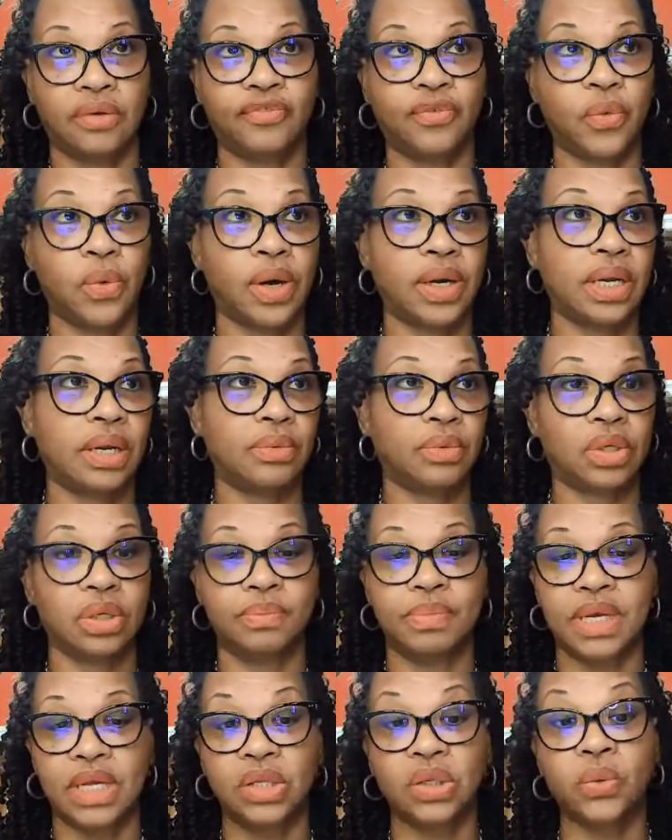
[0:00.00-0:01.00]
40
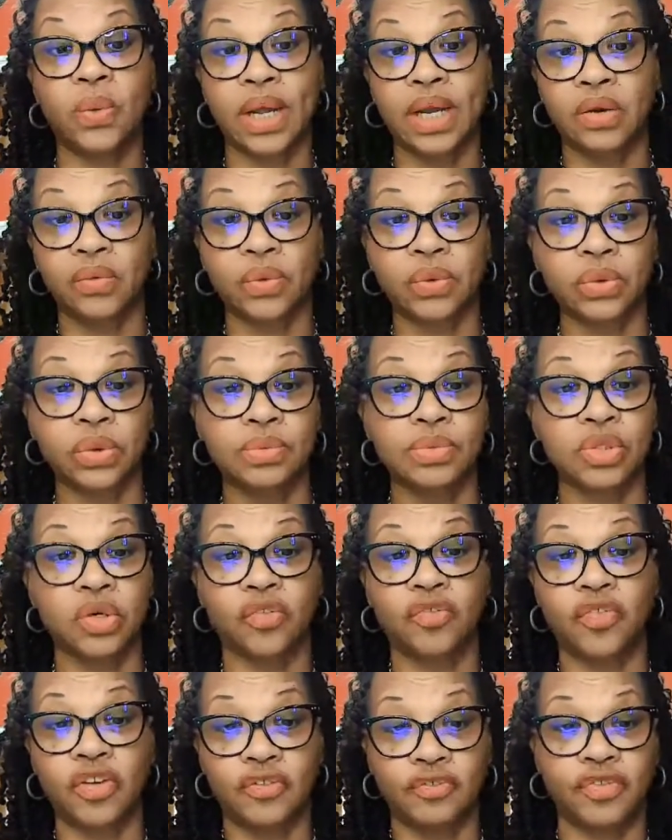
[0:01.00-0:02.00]
could be in 20 rooms
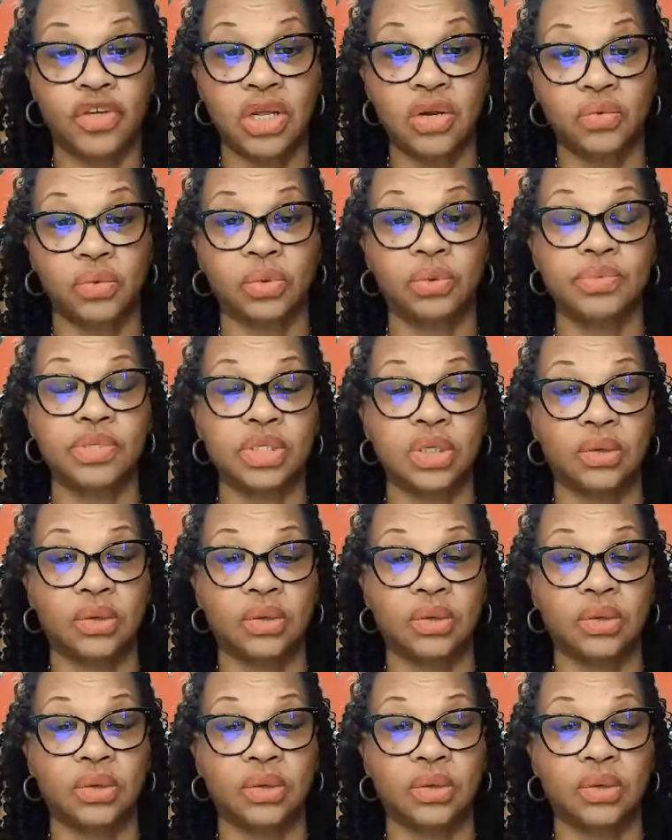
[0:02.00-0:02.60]
or 15 rooms.